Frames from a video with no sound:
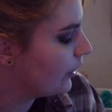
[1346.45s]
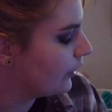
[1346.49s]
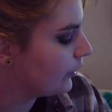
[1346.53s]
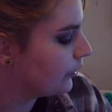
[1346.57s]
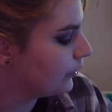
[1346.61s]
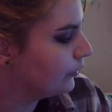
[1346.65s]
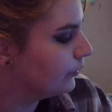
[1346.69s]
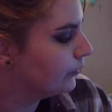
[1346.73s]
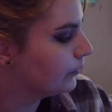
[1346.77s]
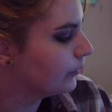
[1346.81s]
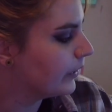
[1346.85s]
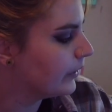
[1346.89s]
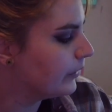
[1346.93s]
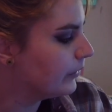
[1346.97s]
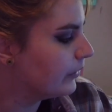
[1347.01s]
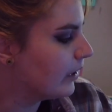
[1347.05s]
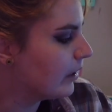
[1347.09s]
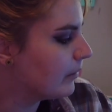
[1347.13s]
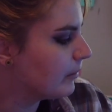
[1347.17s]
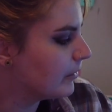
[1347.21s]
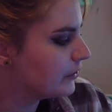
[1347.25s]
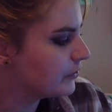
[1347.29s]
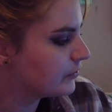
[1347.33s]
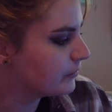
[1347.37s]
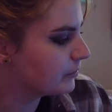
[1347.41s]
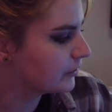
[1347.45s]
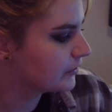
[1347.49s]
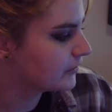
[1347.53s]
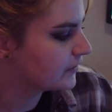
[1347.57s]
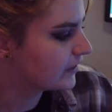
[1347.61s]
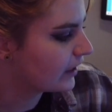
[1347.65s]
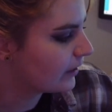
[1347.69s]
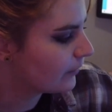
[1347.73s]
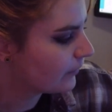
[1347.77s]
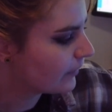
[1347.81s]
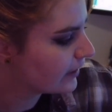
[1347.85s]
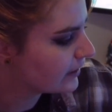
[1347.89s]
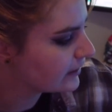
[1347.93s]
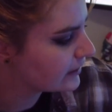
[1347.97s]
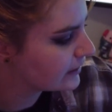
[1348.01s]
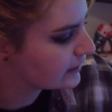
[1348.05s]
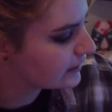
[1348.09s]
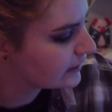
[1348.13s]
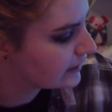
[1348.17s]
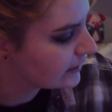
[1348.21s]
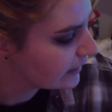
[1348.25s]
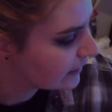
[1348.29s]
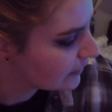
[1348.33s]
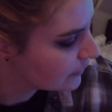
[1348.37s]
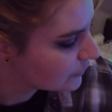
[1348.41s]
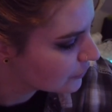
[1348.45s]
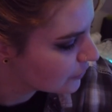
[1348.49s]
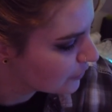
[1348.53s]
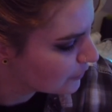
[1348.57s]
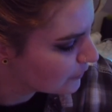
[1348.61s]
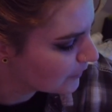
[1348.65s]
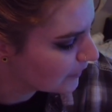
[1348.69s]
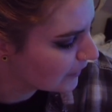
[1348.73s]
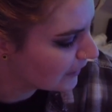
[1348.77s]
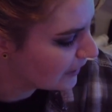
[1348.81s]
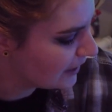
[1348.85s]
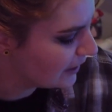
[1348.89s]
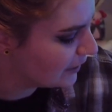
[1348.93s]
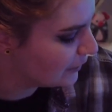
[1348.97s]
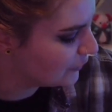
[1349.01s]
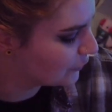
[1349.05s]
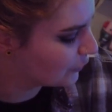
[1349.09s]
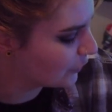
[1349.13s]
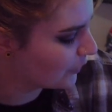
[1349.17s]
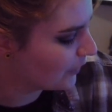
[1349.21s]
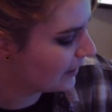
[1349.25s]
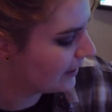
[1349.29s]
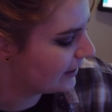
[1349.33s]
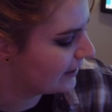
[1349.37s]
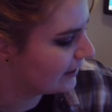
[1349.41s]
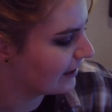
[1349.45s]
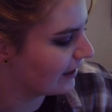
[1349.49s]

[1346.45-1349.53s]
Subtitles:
who wrote a bunch of books that I read as a teenager and really enjoyed.